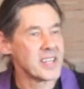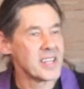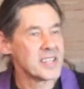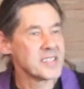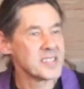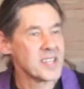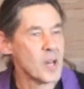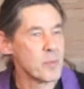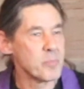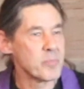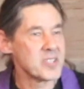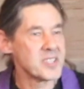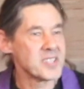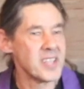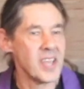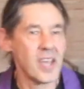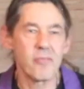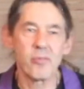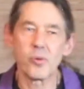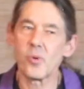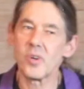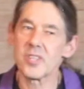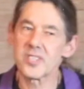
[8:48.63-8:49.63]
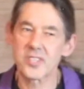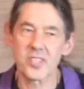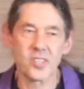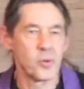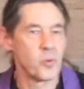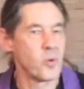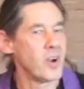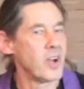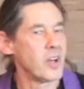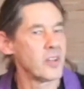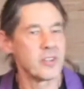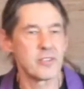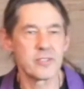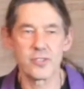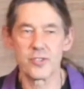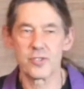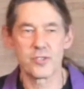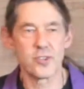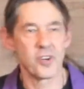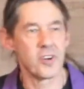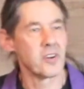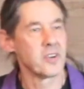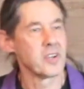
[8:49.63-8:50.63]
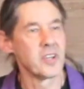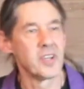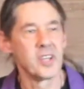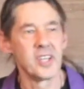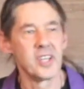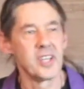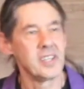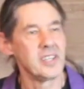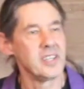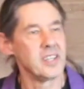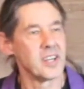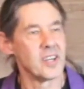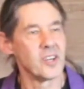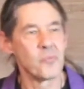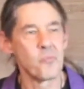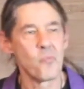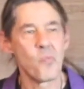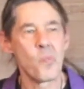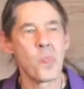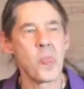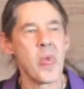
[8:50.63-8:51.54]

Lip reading: They stop, every once in a while there's a jerk, you know.